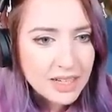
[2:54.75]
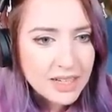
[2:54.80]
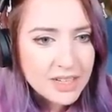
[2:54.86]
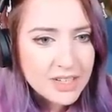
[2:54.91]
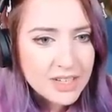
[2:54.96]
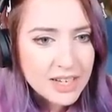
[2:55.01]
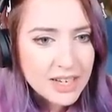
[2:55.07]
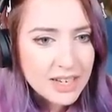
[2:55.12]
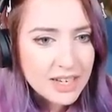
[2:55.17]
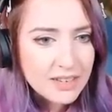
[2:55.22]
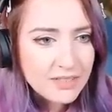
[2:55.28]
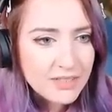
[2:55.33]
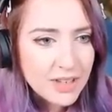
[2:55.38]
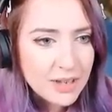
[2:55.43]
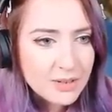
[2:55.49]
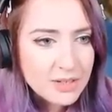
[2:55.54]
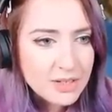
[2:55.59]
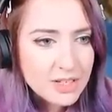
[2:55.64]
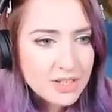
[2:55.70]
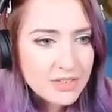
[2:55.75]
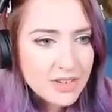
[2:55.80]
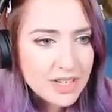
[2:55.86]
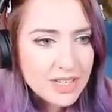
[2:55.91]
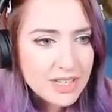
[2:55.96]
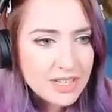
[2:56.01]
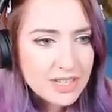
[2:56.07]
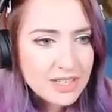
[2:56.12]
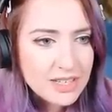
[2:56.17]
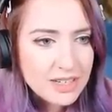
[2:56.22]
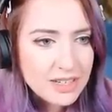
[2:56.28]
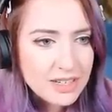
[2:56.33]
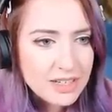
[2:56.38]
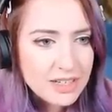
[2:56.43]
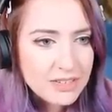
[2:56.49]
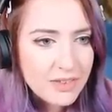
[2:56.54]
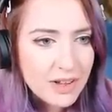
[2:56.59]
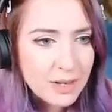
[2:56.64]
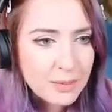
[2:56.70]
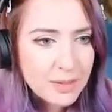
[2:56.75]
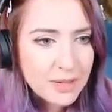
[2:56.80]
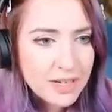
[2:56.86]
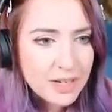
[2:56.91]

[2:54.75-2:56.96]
Each city can have thousands of residents and can develop